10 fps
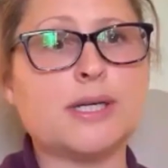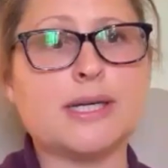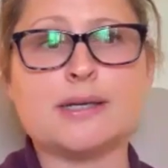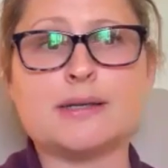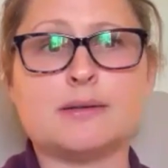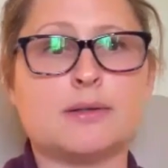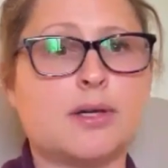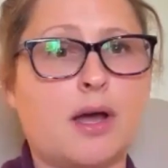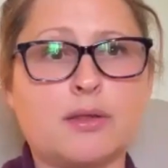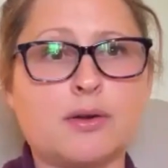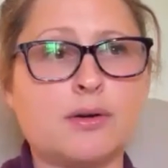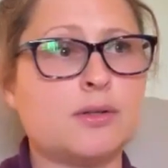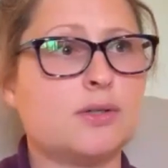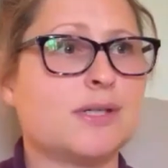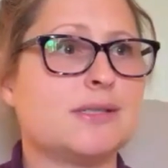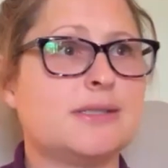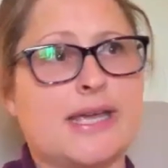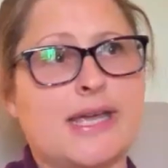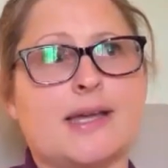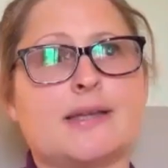you can color, you
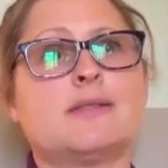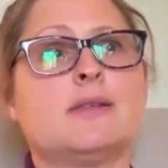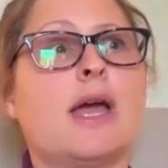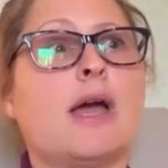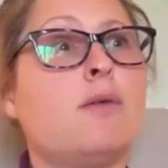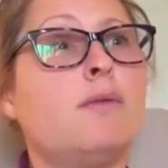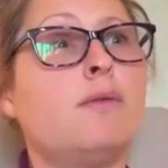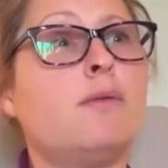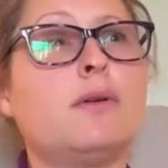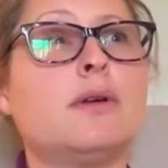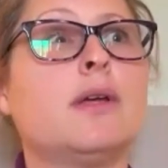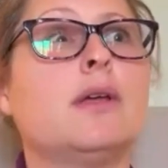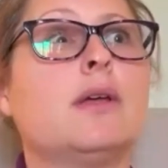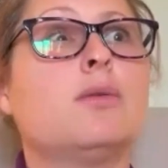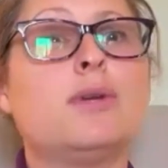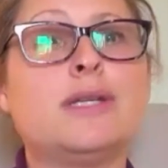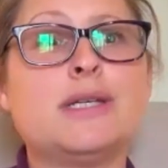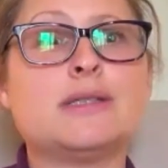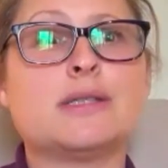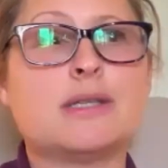can dance. However,
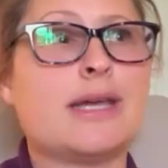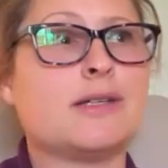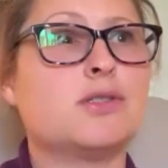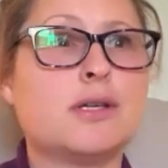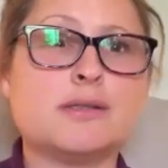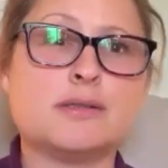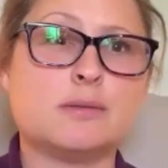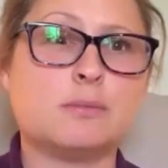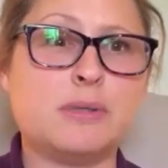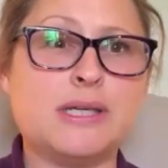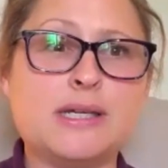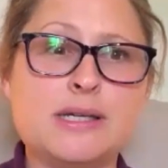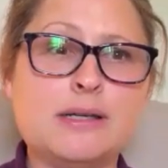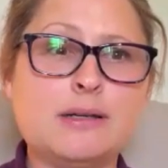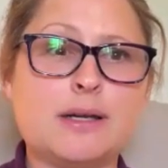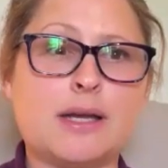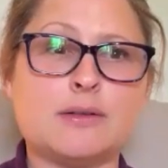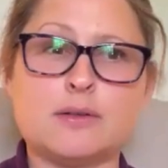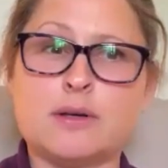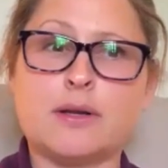we need to like just be
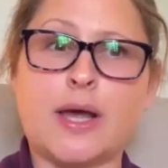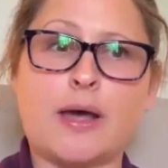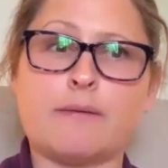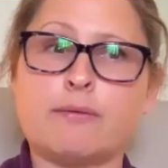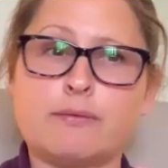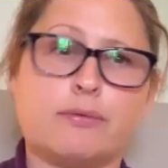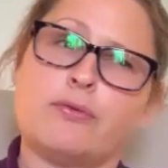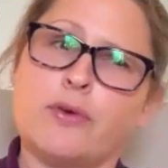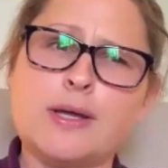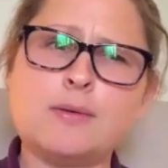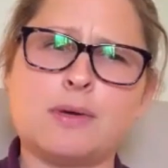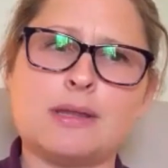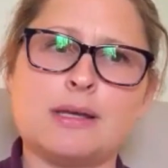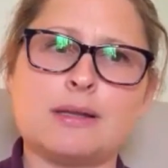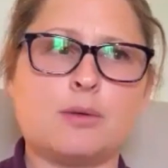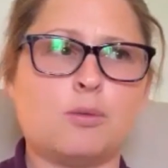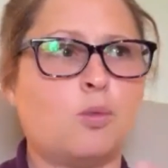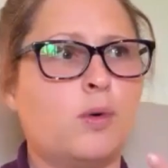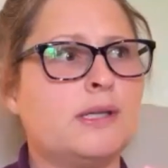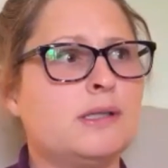and have fun with it. Like,
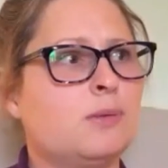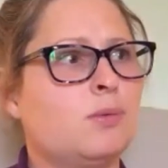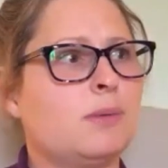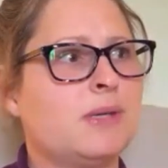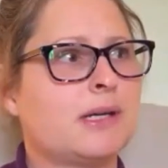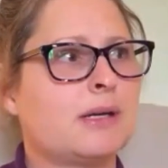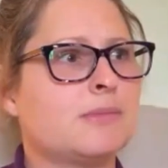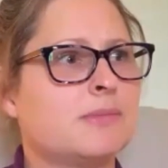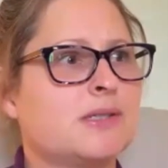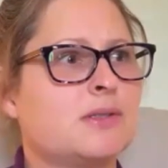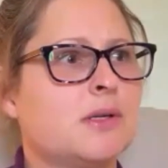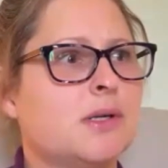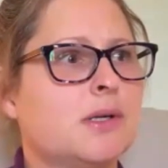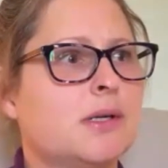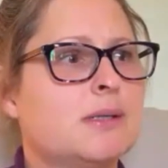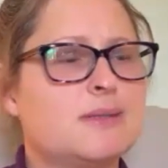when did we become such